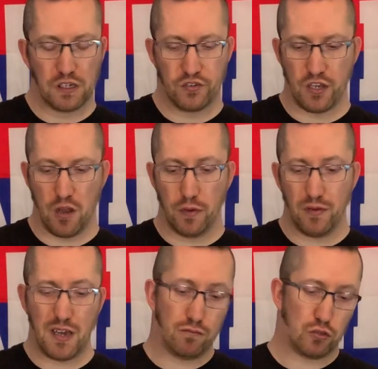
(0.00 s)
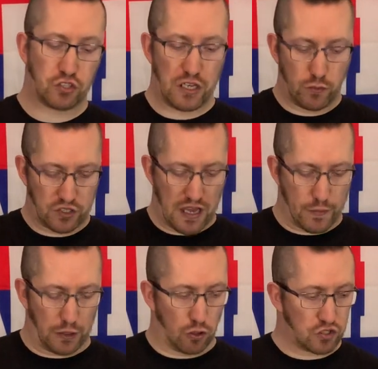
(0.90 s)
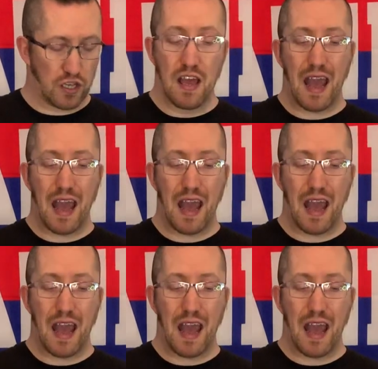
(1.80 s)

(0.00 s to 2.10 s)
So, but yeah, we'll see how it looks.